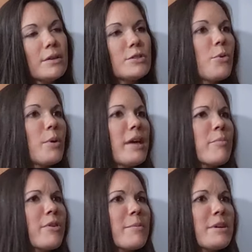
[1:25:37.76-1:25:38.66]
So we could
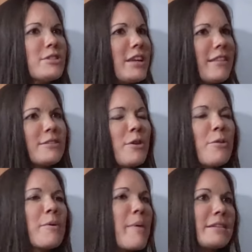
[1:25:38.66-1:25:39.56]
pretty much take this all
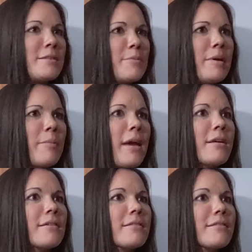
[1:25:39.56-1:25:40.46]
the way back to the Big
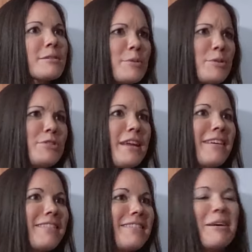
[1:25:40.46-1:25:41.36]
Bang. That's what you're
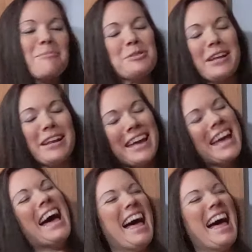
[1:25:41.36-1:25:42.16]
saying. No, well, I'm just kidding.